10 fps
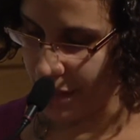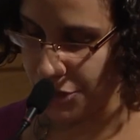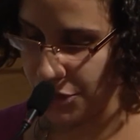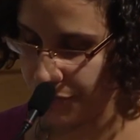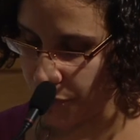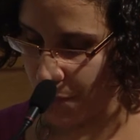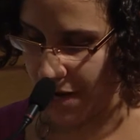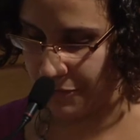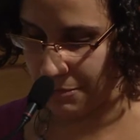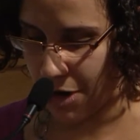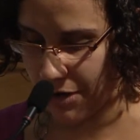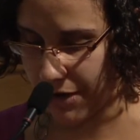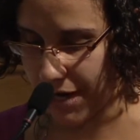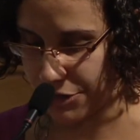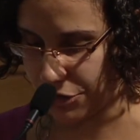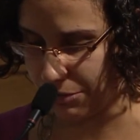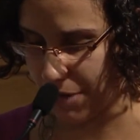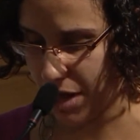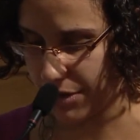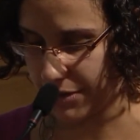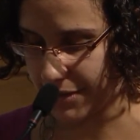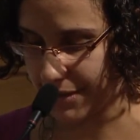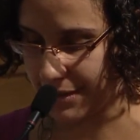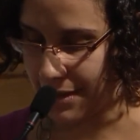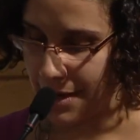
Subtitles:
shift away from congregational models,